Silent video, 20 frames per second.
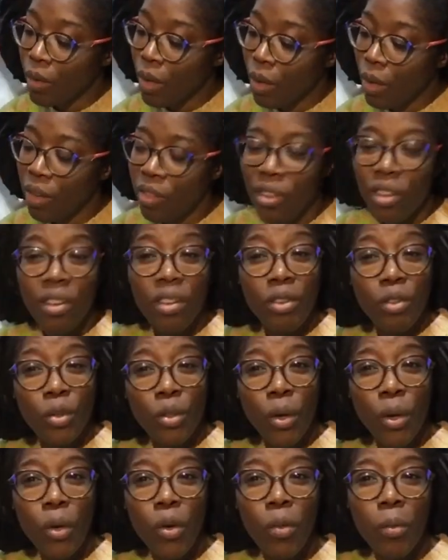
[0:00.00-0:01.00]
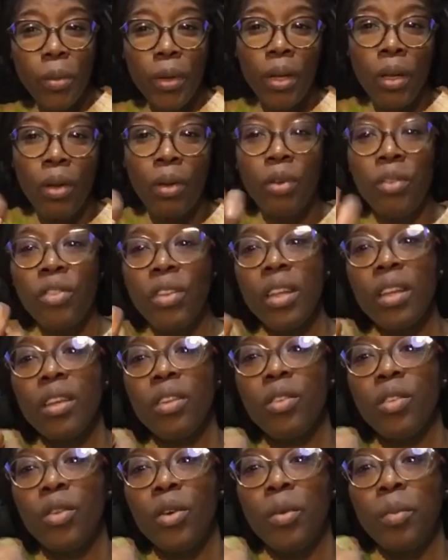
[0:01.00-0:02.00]
Is it a taupe? It looks like a
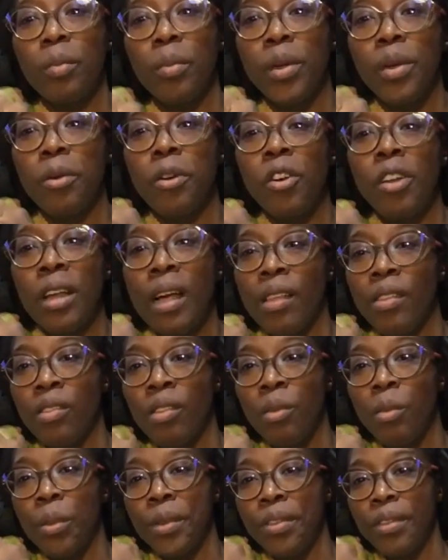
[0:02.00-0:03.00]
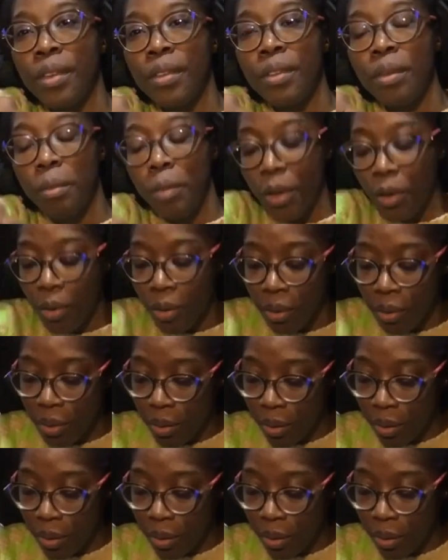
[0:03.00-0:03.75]
taupe picot elastic, 1 centimeter.